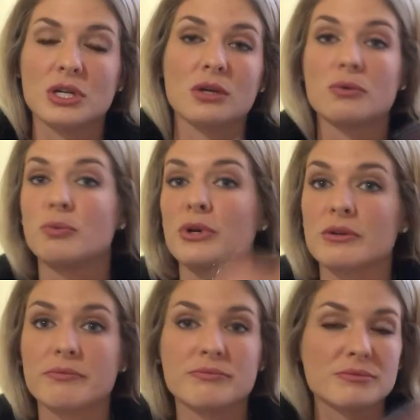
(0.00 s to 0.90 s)
know,
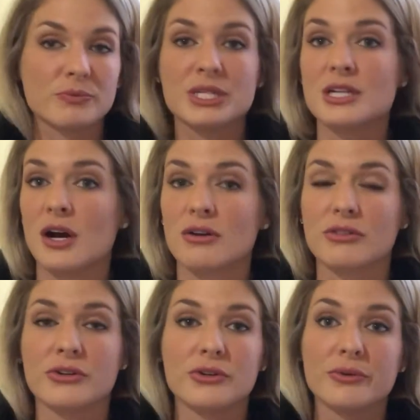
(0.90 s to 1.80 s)
we talk
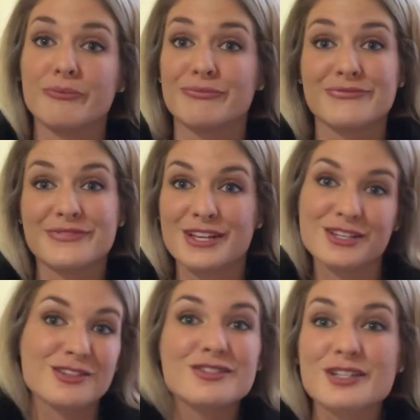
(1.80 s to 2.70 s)
through
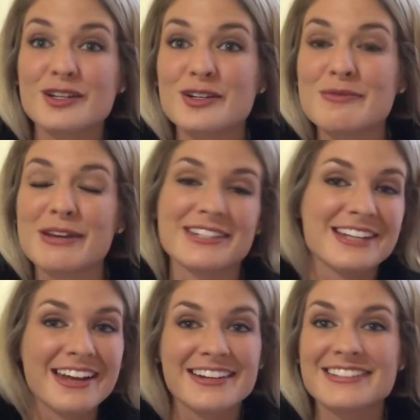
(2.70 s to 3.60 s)
YouTube and
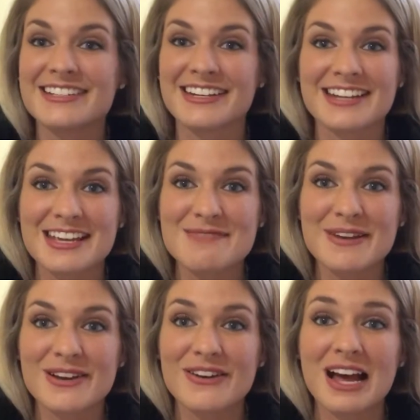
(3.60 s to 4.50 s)
text and
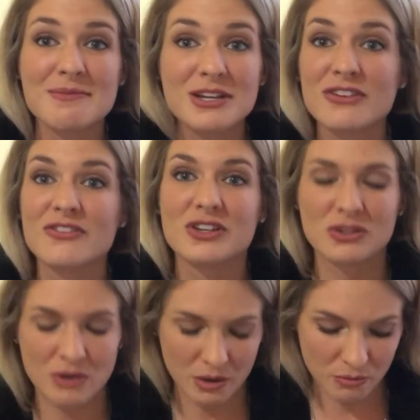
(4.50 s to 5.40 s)
email, I'm here for
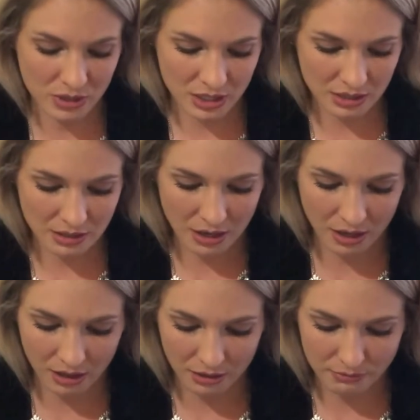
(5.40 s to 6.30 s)
you. I want
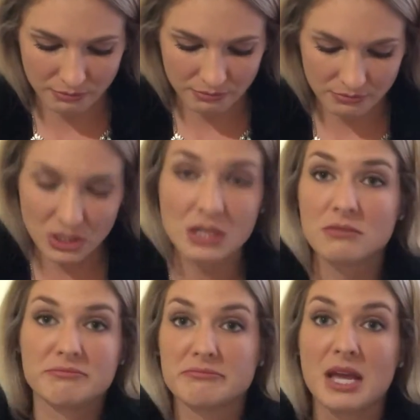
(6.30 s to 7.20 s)
to, you know,
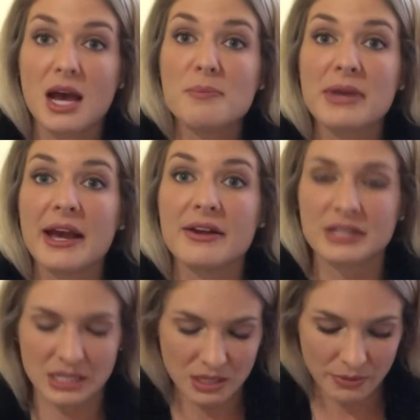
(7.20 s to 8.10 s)
help you out
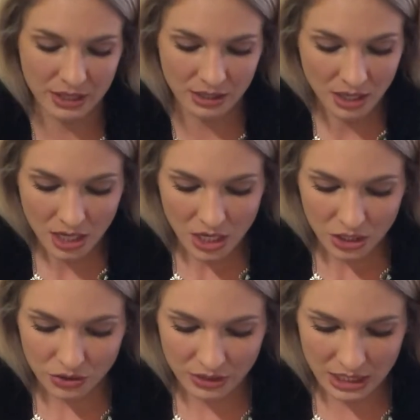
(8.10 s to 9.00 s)
in any way
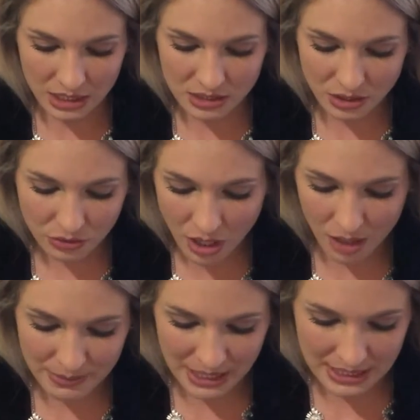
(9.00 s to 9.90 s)
you need it. So call
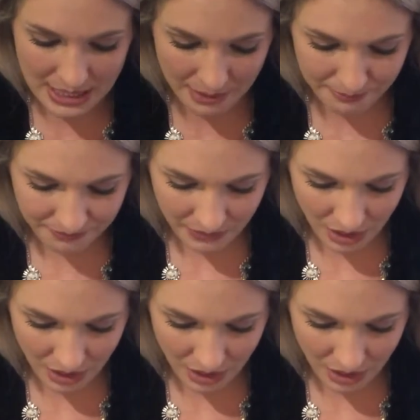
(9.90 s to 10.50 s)
me anytime.